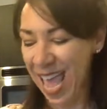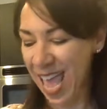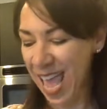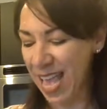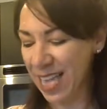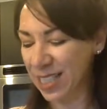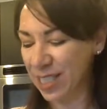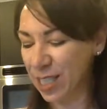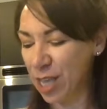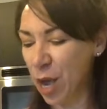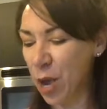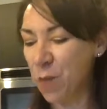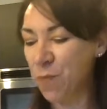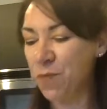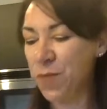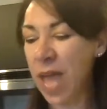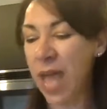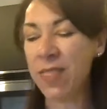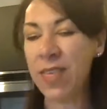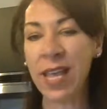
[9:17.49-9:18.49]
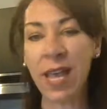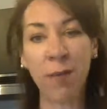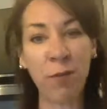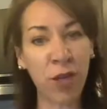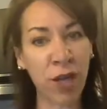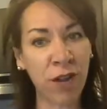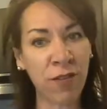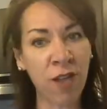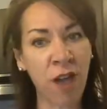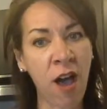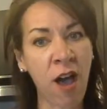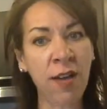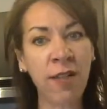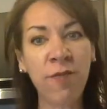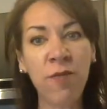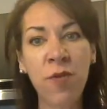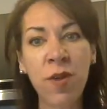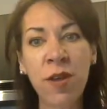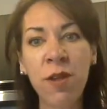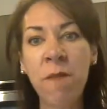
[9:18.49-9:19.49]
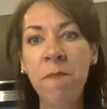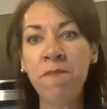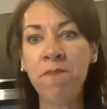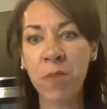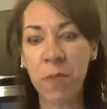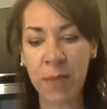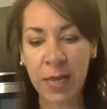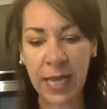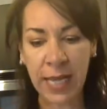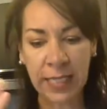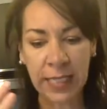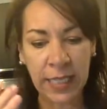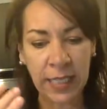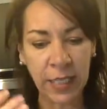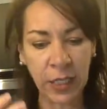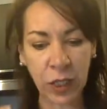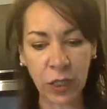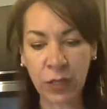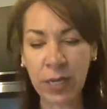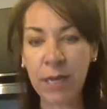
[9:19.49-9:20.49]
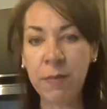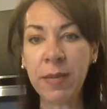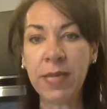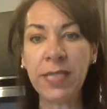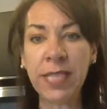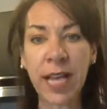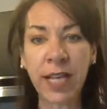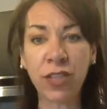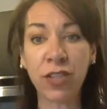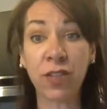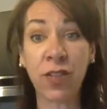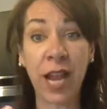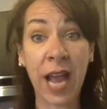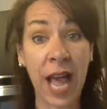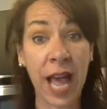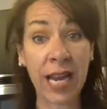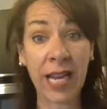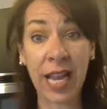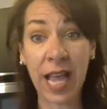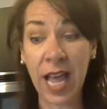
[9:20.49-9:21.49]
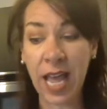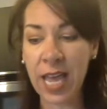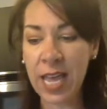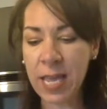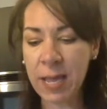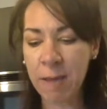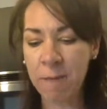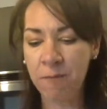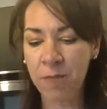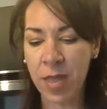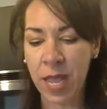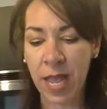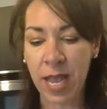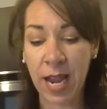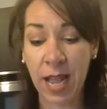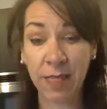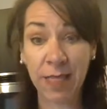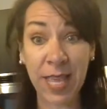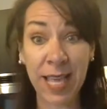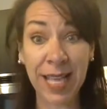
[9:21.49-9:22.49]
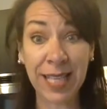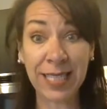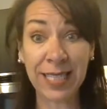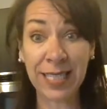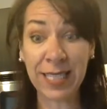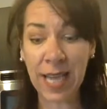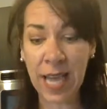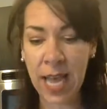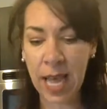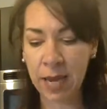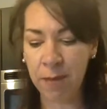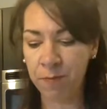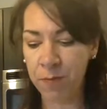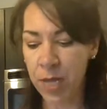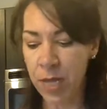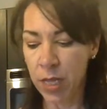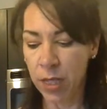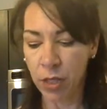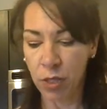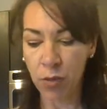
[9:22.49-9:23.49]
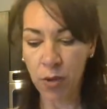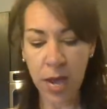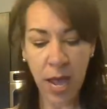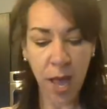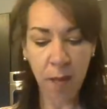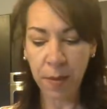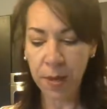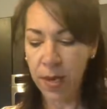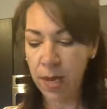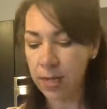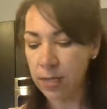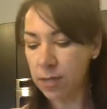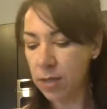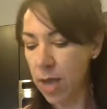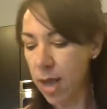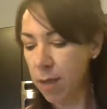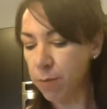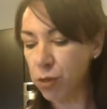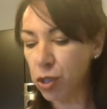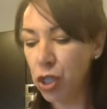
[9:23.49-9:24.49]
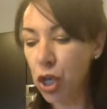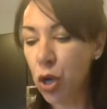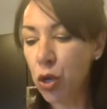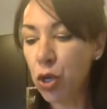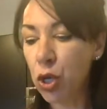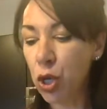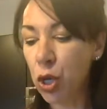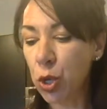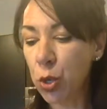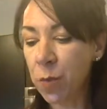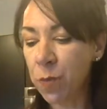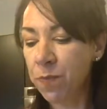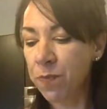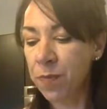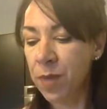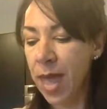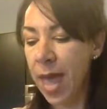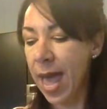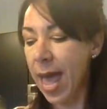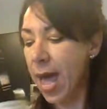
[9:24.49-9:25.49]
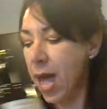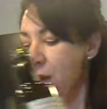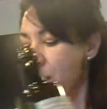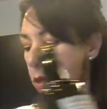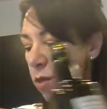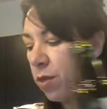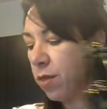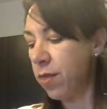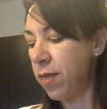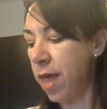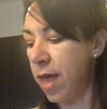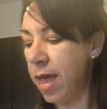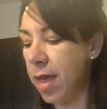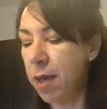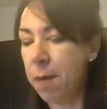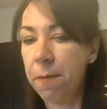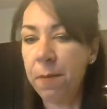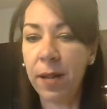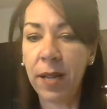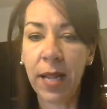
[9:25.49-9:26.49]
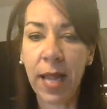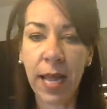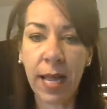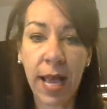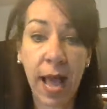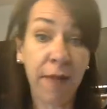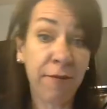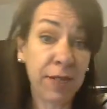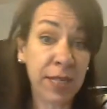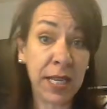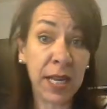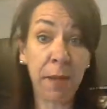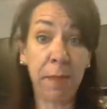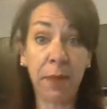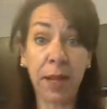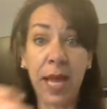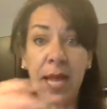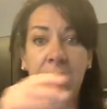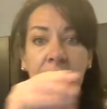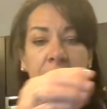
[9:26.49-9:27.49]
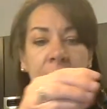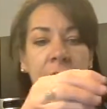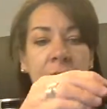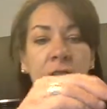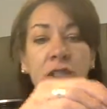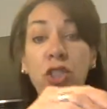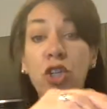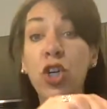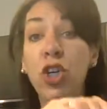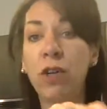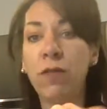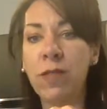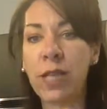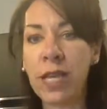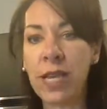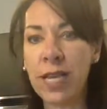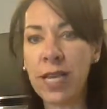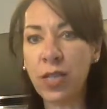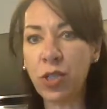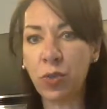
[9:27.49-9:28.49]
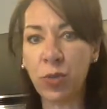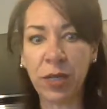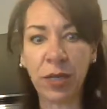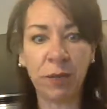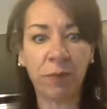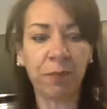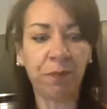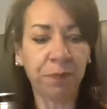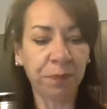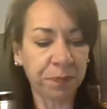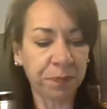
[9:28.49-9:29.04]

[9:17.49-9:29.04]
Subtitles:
And so I think I'm good on the olive oil because it's the creamy texture that I like, and I think it's done. So now I'm going to show you how they plate. I've seen it plated and served in Israel.